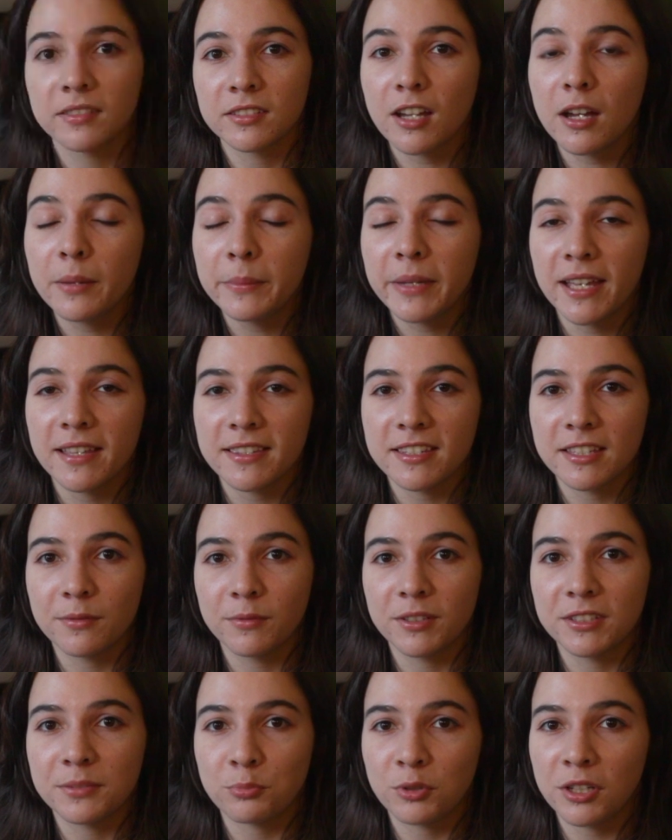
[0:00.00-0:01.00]
Tom Hansen
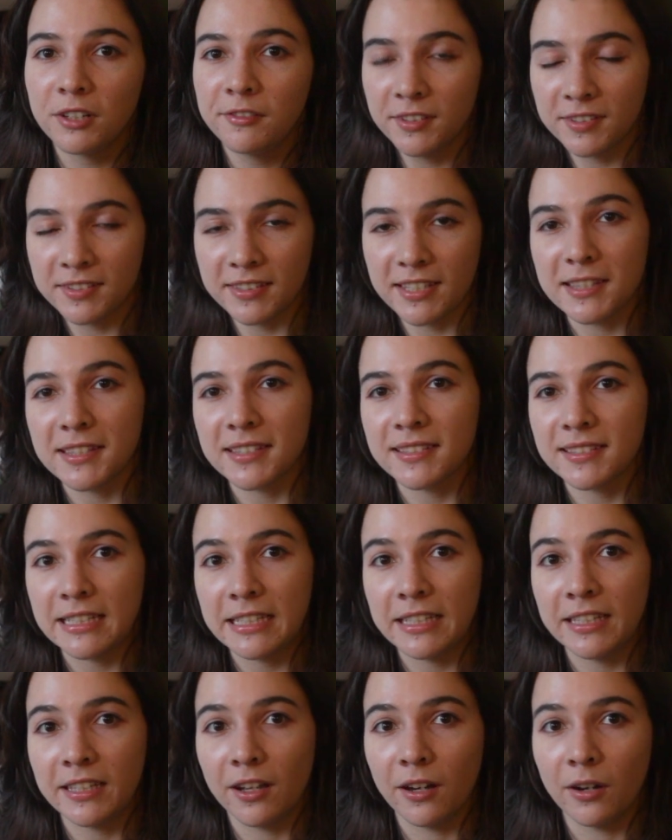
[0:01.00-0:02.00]
was previously the
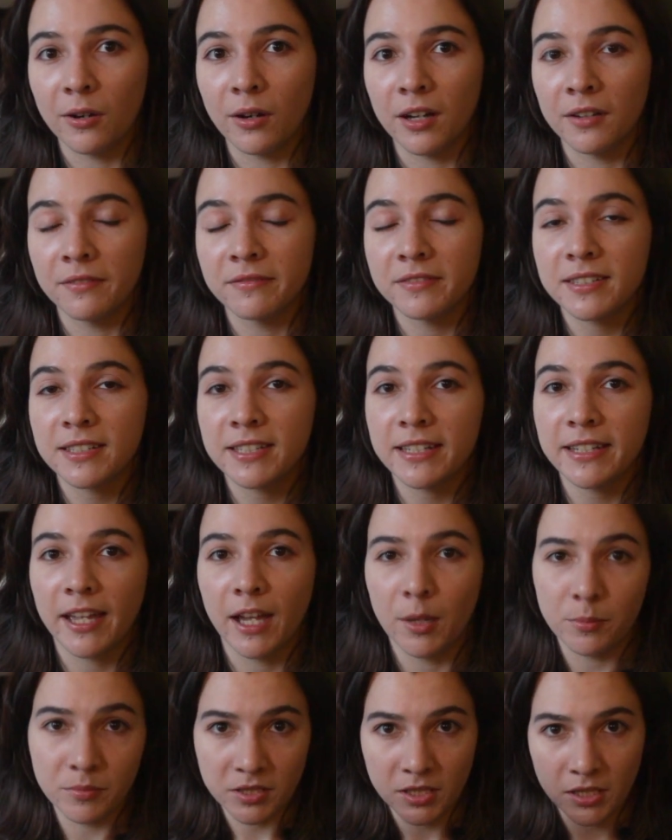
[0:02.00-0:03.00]
C E O of T
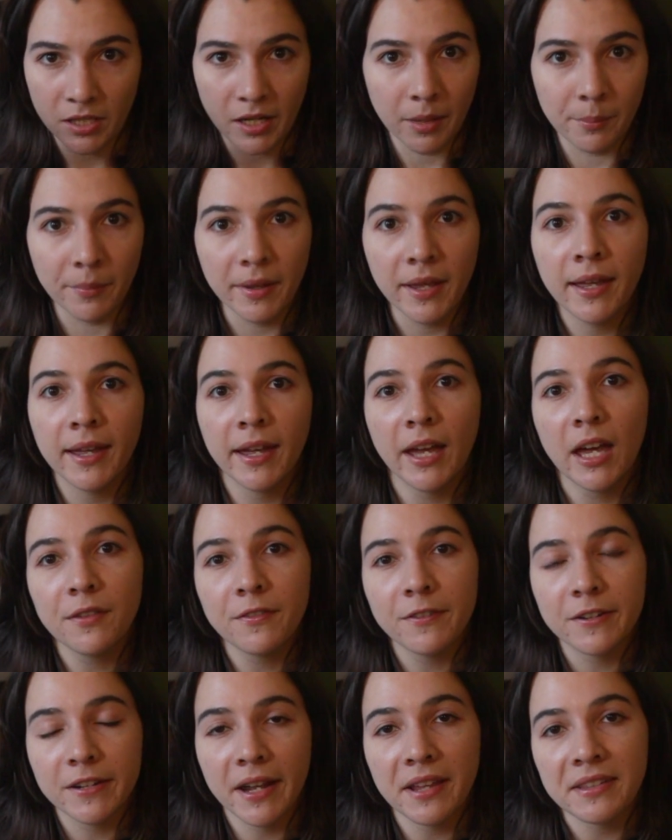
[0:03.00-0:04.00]
M T M
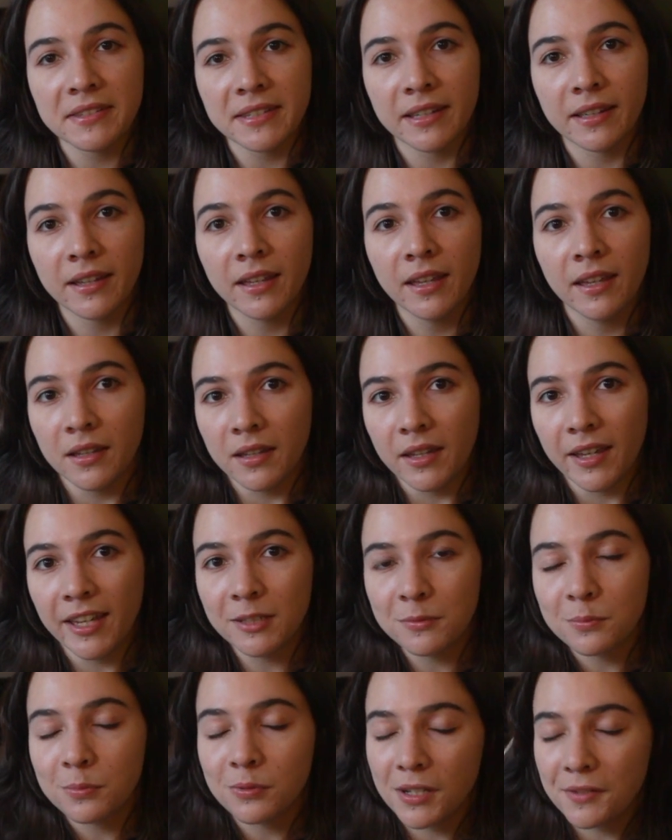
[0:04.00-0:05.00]
Advertising
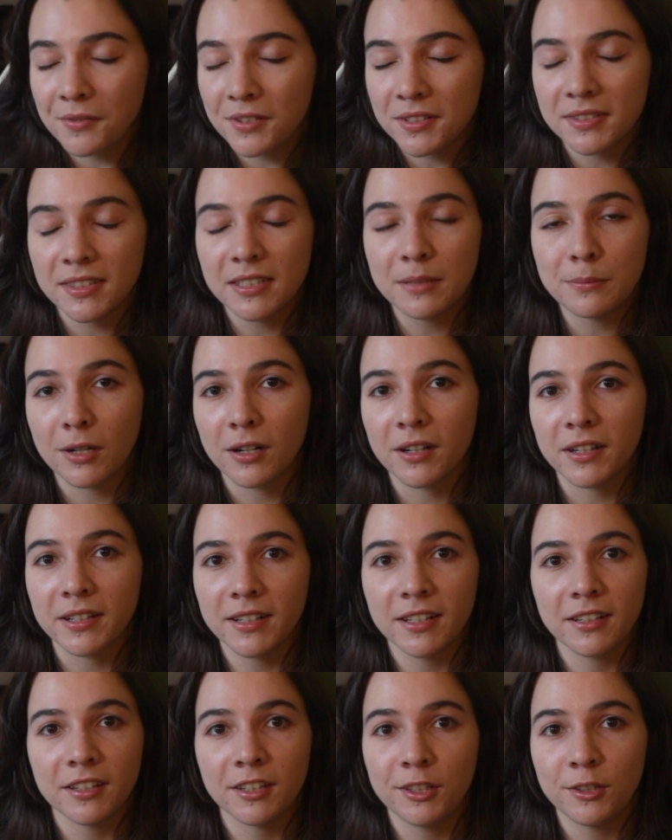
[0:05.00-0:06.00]
and previously
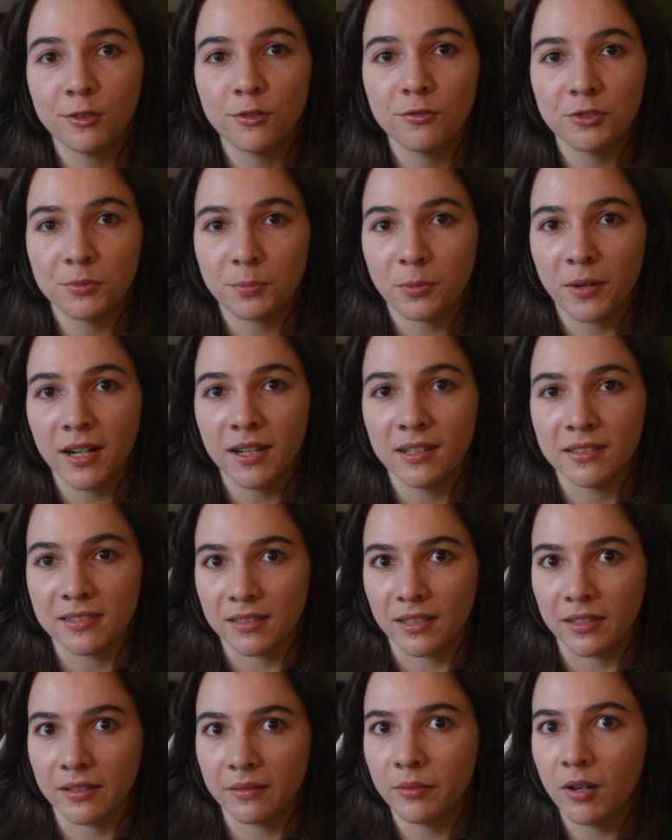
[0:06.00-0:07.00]
marketed huge brands
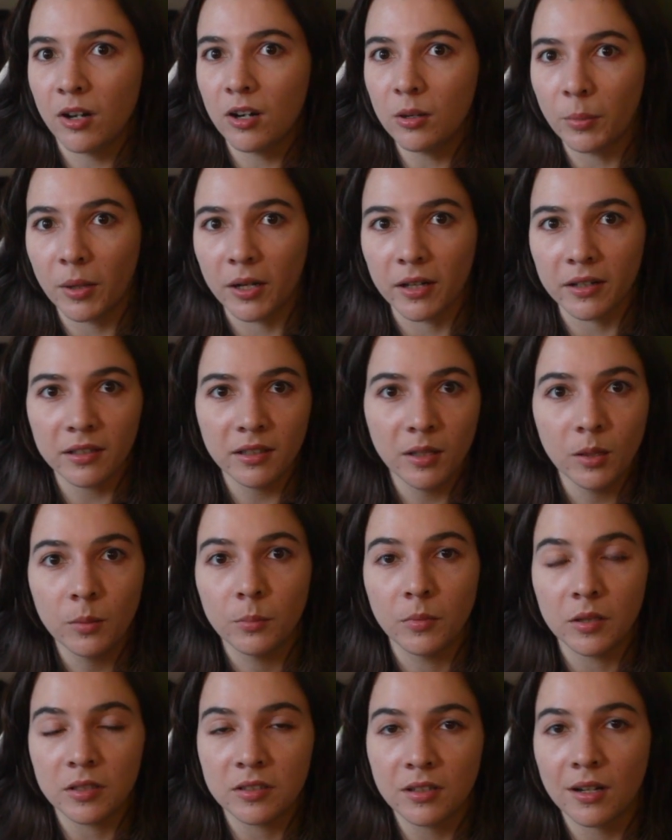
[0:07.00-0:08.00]
like Hallmark,
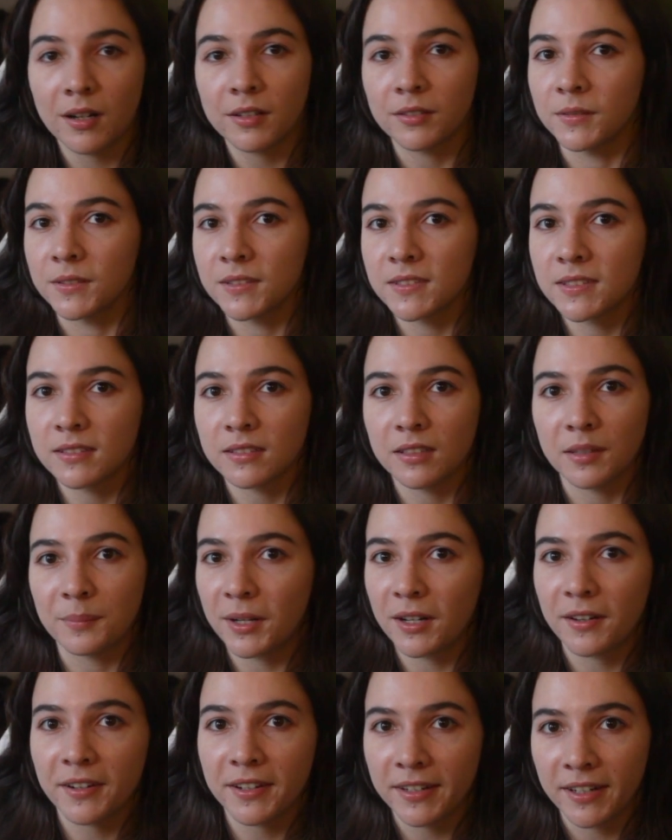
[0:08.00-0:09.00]
McDonald's,
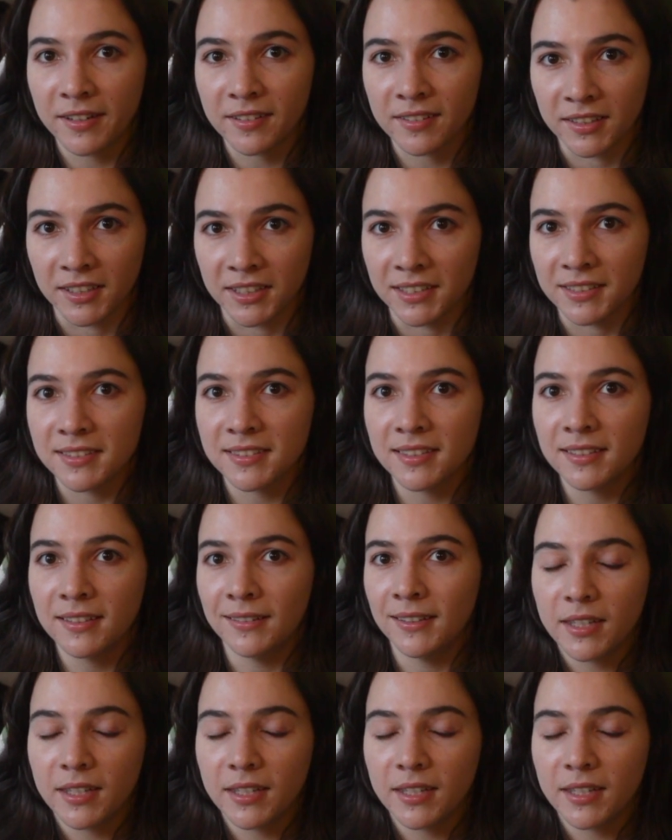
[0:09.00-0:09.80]
American Airlines.